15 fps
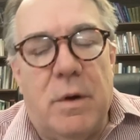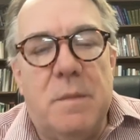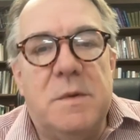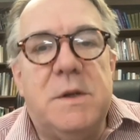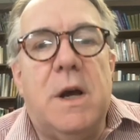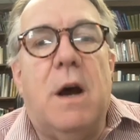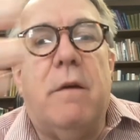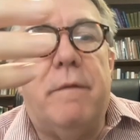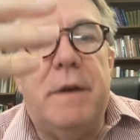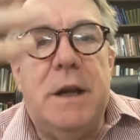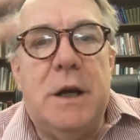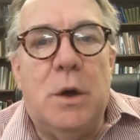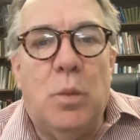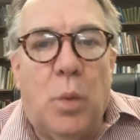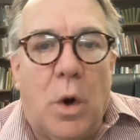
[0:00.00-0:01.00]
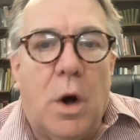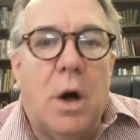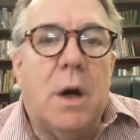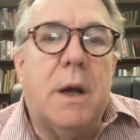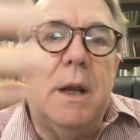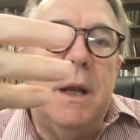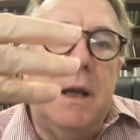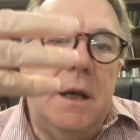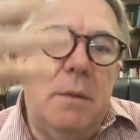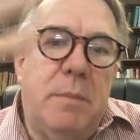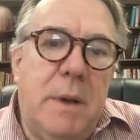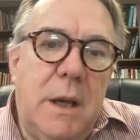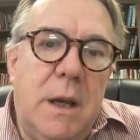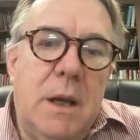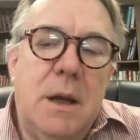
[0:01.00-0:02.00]
himself and he could work and he could
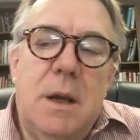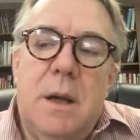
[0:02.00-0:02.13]
be